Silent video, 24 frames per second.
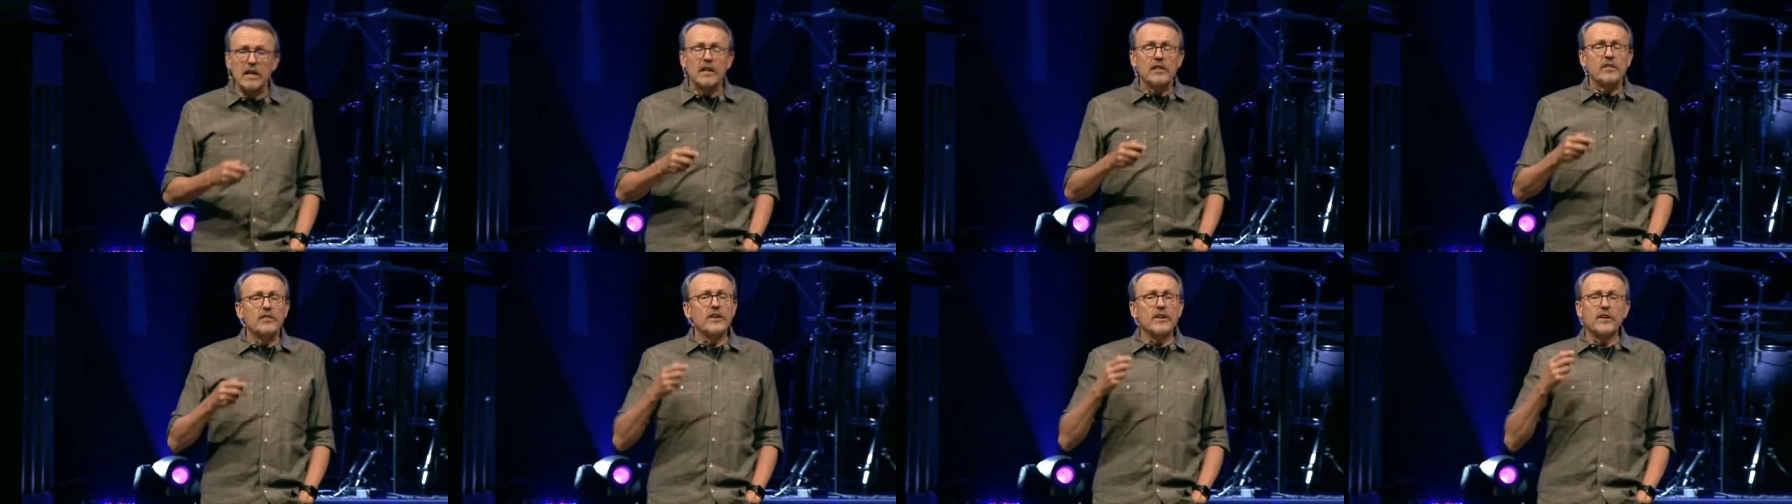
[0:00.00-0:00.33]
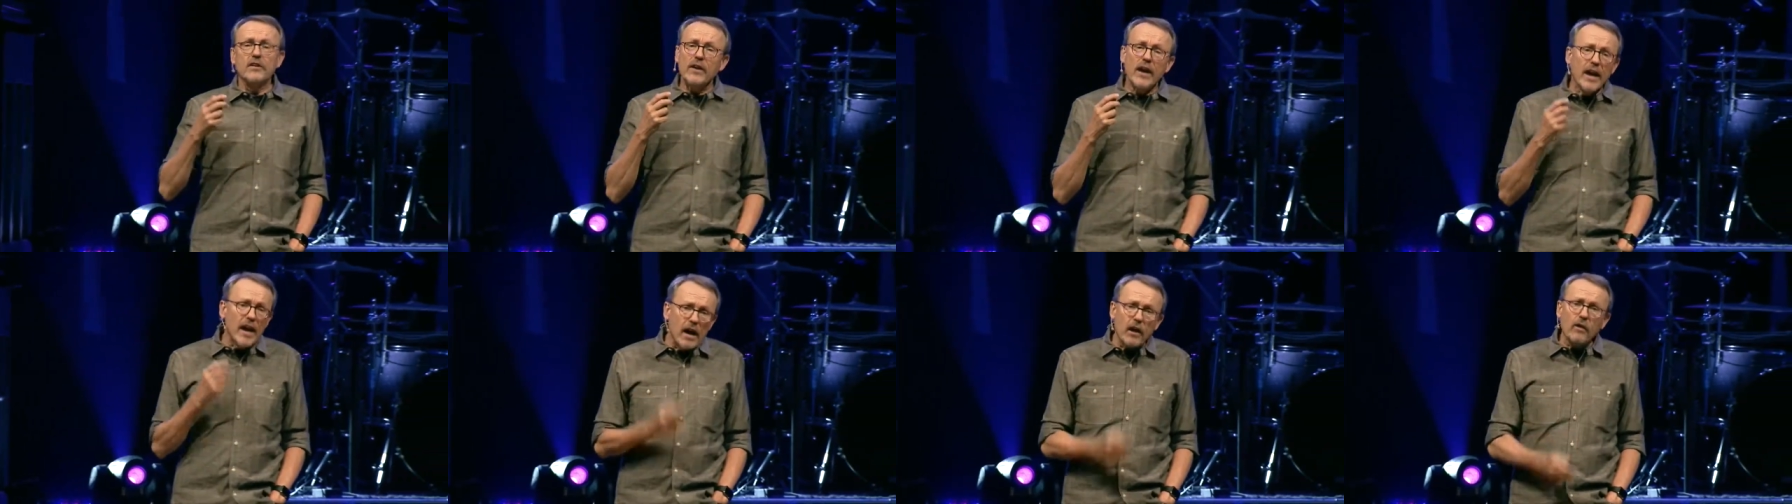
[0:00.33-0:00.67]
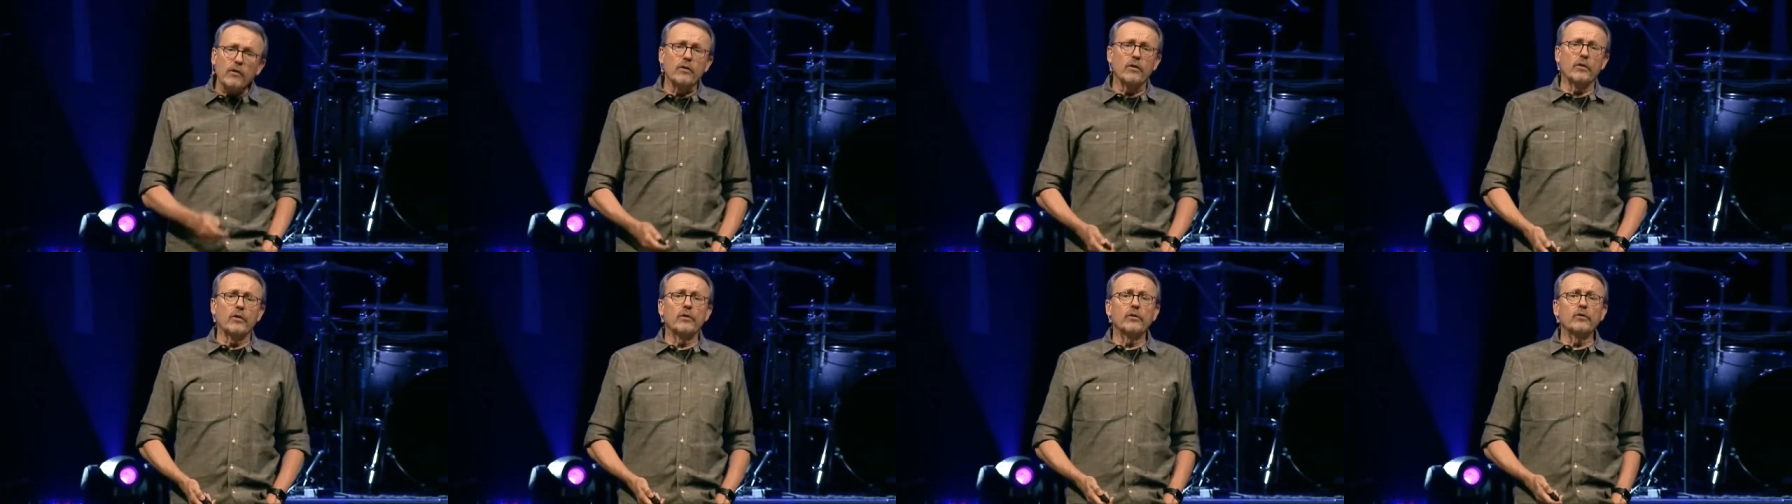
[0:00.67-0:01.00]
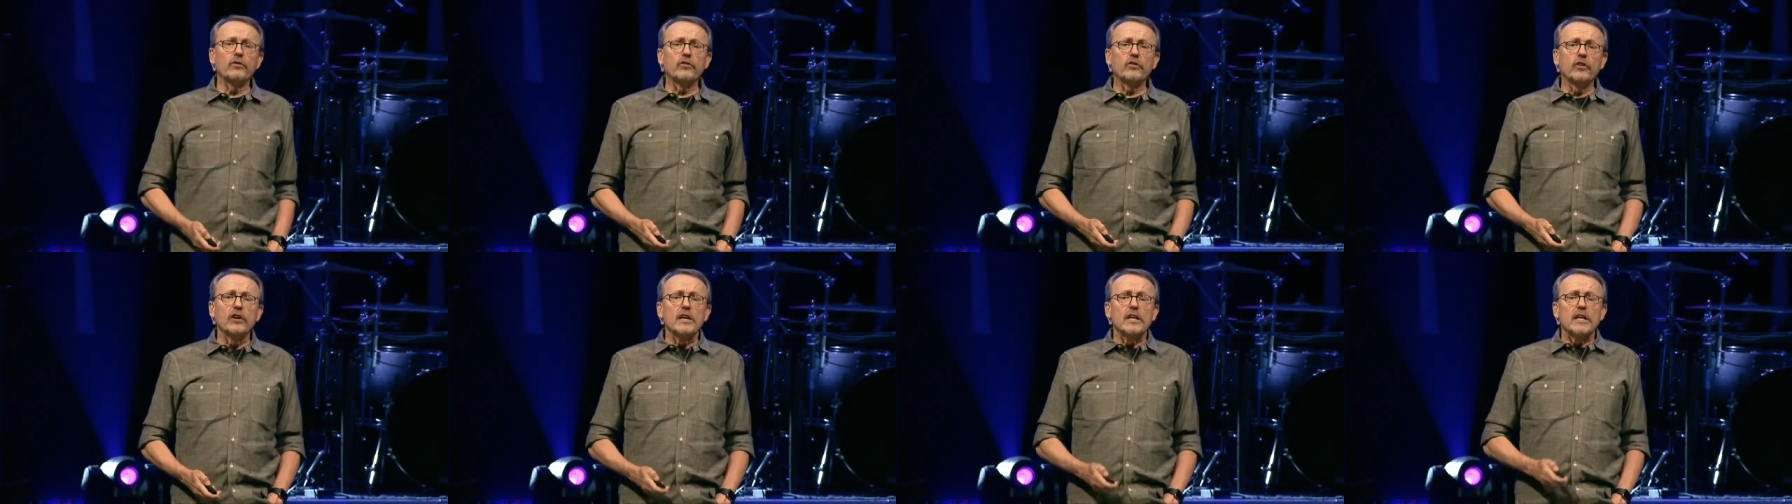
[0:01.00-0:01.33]
their
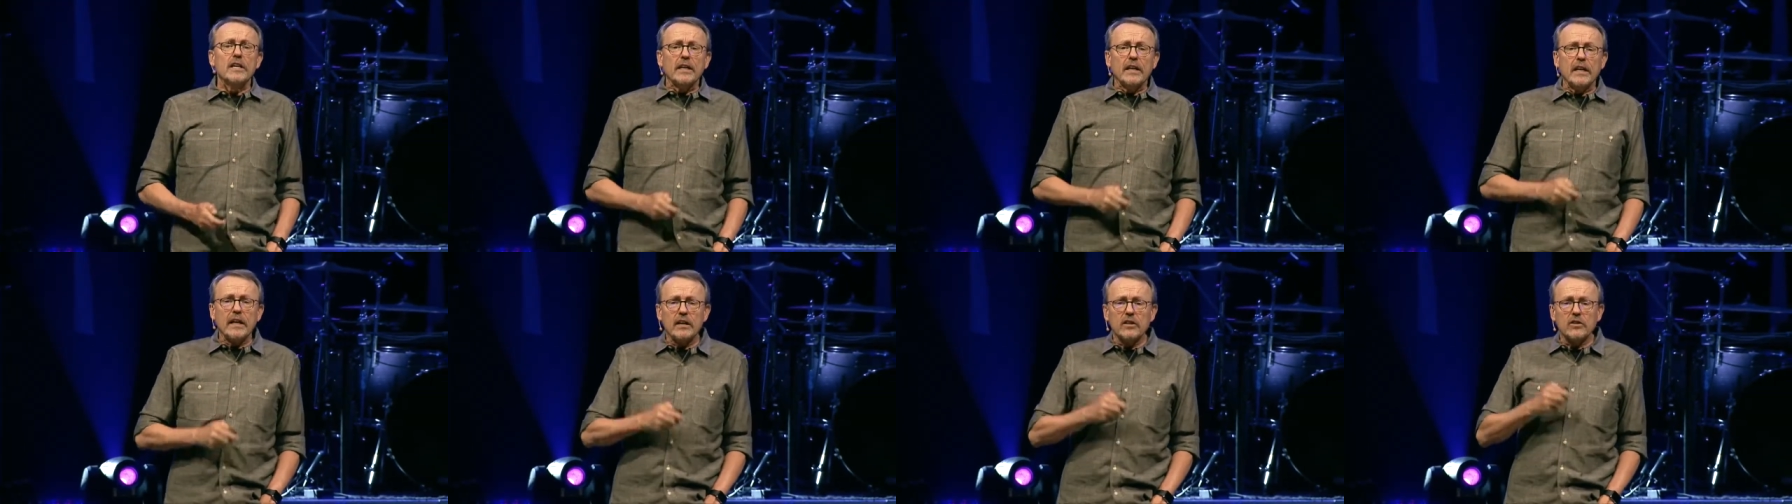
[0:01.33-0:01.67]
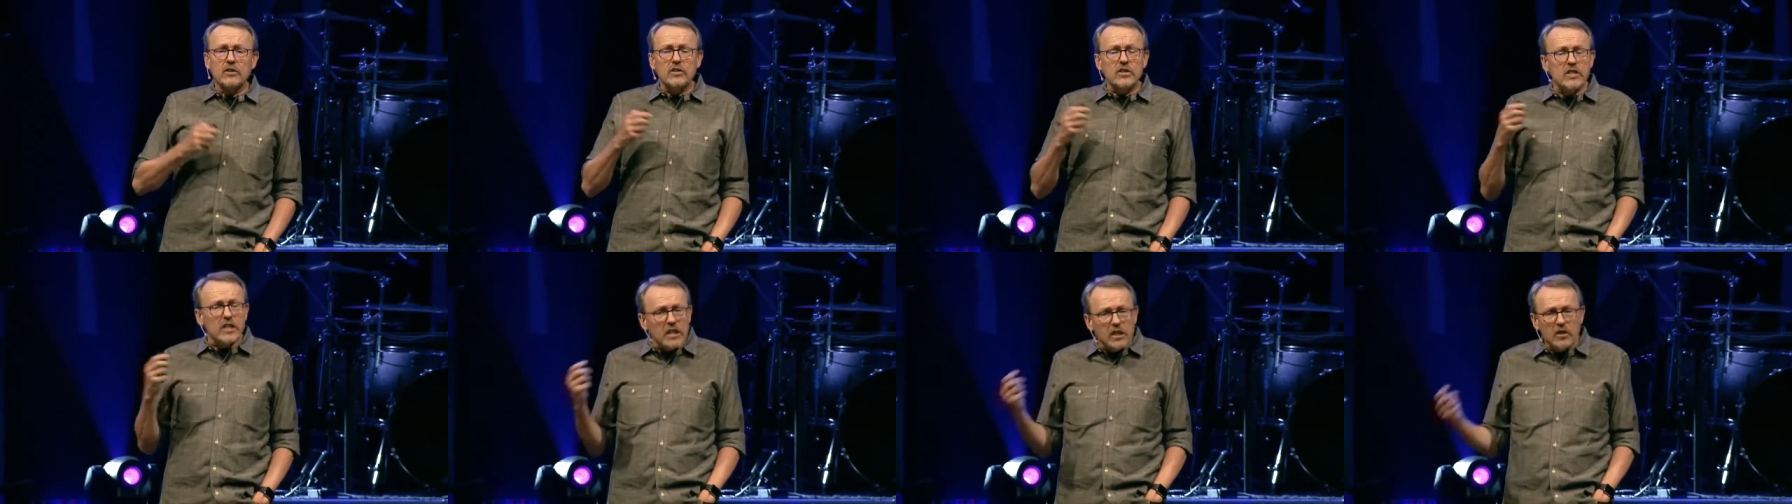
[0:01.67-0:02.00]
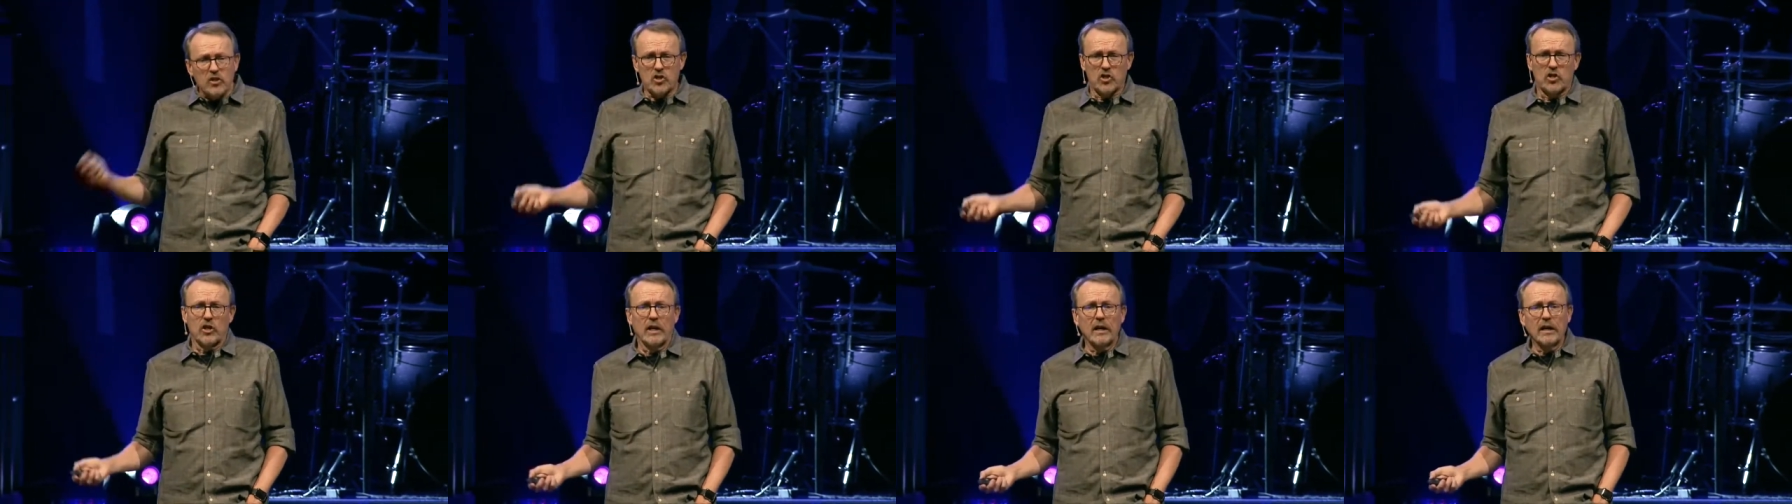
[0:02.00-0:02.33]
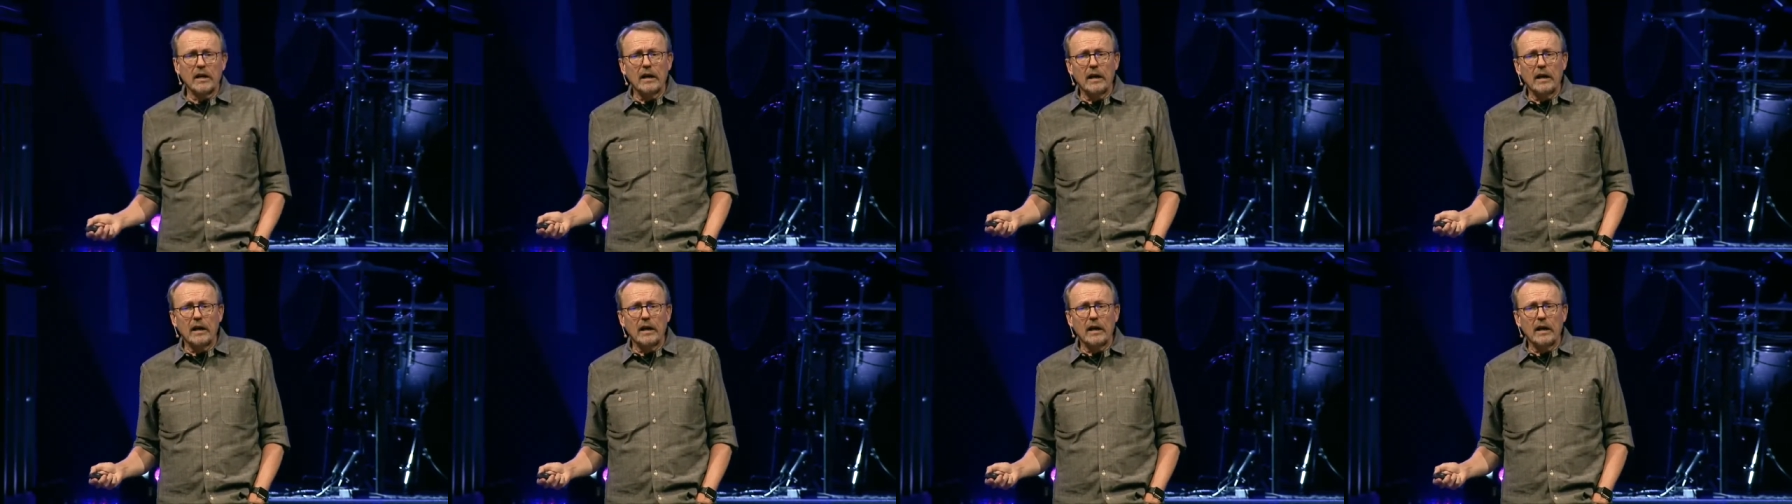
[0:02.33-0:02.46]
errors in teaching